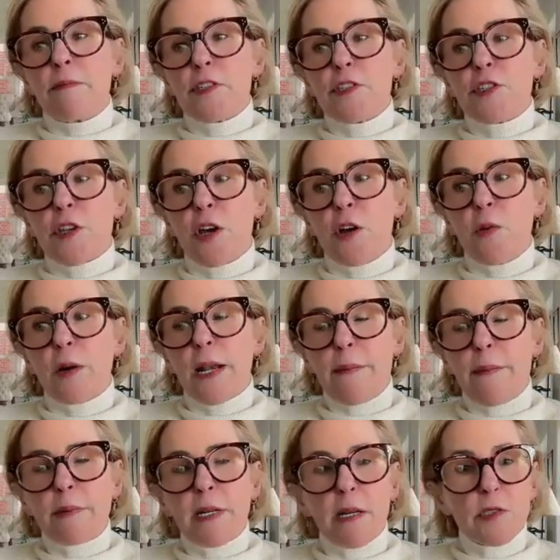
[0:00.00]
So what
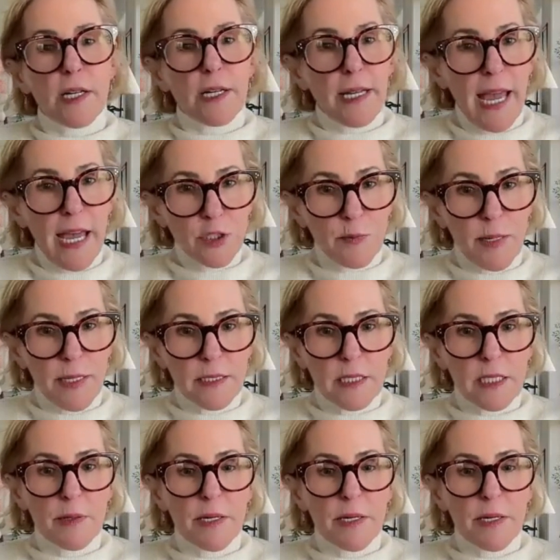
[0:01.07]
happened, I was on a cash basis